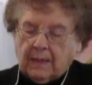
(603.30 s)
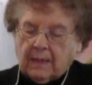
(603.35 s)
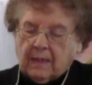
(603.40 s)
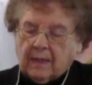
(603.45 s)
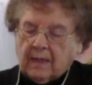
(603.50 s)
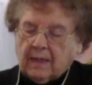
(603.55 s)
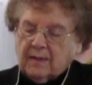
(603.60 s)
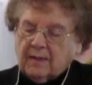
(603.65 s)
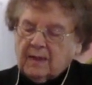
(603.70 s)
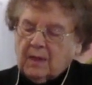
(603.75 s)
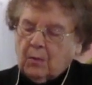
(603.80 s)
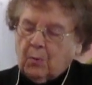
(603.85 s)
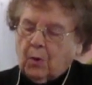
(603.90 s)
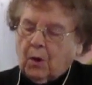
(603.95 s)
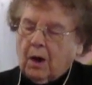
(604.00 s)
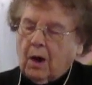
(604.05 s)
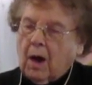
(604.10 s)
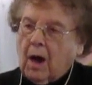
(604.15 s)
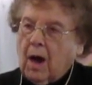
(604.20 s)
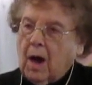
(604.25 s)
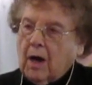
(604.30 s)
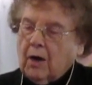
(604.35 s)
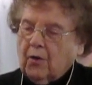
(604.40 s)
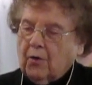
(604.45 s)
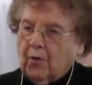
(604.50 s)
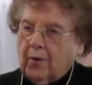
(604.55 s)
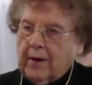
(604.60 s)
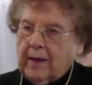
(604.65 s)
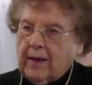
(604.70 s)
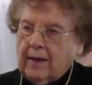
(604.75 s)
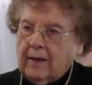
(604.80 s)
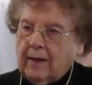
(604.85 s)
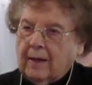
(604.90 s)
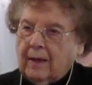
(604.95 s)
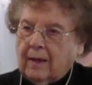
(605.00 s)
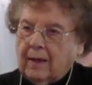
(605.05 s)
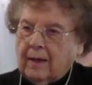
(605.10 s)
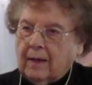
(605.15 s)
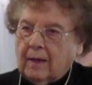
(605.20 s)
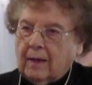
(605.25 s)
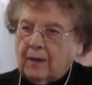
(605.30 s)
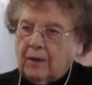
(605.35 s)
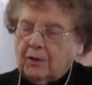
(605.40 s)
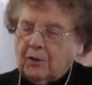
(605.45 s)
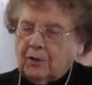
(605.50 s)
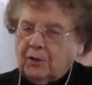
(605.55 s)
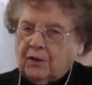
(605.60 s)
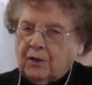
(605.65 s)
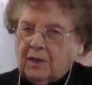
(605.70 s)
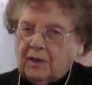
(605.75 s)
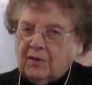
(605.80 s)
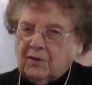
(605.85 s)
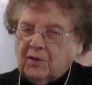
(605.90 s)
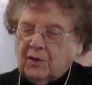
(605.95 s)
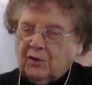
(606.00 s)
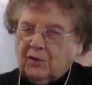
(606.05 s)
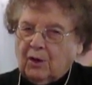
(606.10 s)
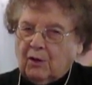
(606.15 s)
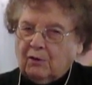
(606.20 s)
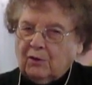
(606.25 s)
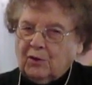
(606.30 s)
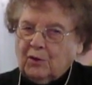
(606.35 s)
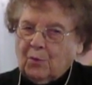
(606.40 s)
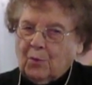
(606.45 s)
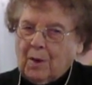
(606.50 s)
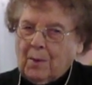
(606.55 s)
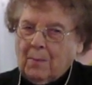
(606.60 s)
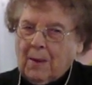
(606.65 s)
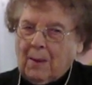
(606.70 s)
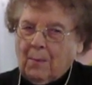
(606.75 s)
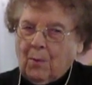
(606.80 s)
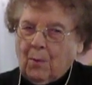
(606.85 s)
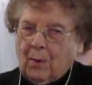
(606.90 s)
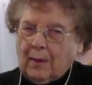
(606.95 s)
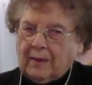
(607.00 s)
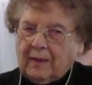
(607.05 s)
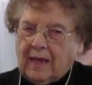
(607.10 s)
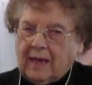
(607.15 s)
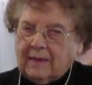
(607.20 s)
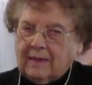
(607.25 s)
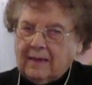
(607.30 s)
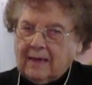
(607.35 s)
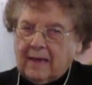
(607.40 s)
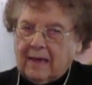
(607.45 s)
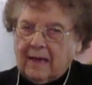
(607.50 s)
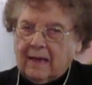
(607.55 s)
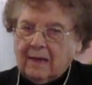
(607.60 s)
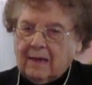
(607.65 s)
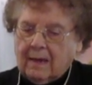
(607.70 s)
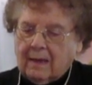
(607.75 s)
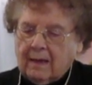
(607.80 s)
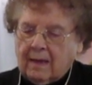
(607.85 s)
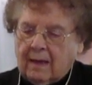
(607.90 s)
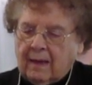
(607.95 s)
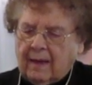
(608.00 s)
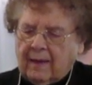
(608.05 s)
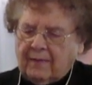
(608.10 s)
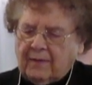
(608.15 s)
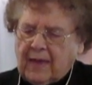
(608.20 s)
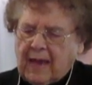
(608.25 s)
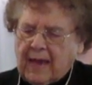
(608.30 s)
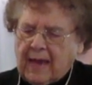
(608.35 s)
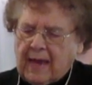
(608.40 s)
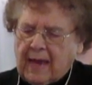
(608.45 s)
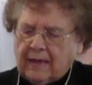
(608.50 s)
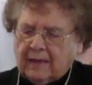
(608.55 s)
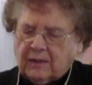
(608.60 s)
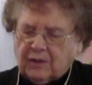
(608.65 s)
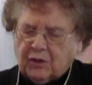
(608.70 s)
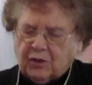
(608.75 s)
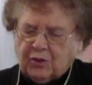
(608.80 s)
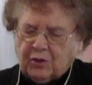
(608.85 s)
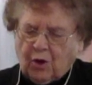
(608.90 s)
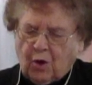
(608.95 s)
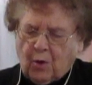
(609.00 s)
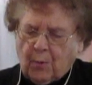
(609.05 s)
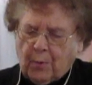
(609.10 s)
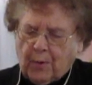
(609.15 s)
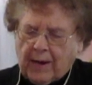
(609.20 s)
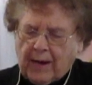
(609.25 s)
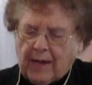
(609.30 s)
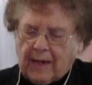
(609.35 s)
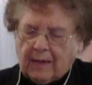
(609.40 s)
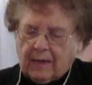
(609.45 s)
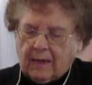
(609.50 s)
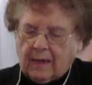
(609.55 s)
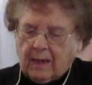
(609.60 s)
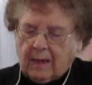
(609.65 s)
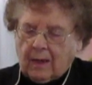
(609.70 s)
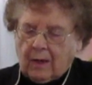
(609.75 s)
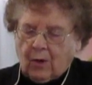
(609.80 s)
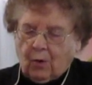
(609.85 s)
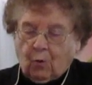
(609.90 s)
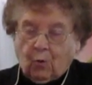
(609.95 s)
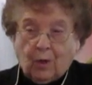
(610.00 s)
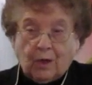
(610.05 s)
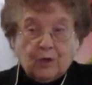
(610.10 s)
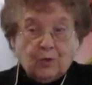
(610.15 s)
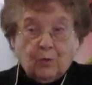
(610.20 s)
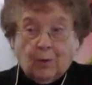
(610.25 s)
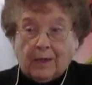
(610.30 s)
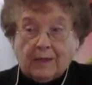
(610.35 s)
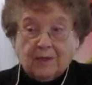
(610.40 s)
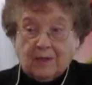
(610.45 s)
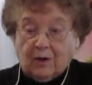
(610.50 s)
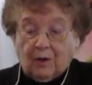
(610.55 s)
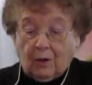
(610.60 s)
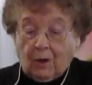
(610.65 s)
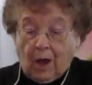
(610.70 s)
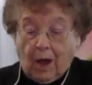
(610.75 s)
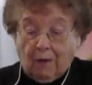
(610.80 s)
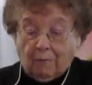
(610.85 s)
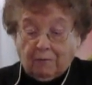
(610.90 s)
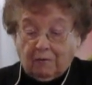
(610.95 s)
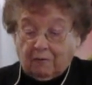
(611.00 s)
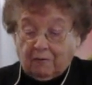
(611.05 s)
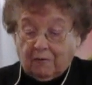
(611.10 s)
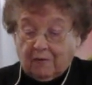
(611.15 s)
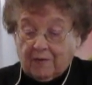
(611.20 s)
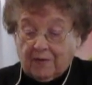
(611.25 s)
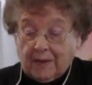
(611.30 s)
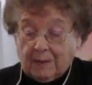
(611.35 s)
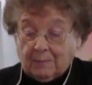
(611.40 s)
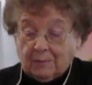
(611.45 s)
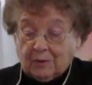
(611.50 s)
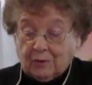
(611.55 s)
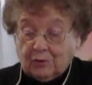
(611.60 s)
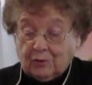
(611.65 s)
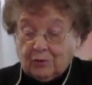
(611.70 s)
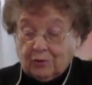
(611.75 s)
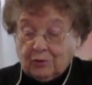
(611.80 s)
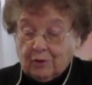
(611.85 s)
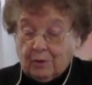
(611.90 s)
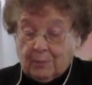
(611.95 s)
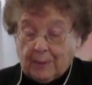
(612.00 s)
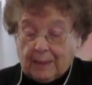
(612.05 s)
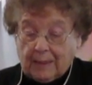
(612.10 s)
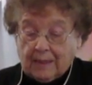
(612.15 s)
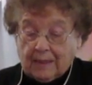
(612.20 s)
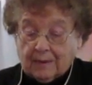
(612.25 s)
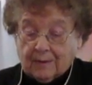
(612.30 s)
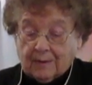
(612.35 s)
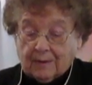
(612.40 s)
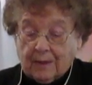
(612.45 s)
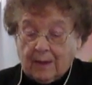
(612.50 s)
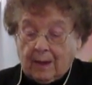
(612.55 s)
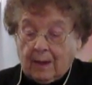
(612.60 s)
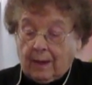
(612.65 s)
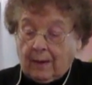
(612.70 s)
because they were hungry, he said, Don't you remember what they did? They ate the showbread, which wasn't lawful for them to do because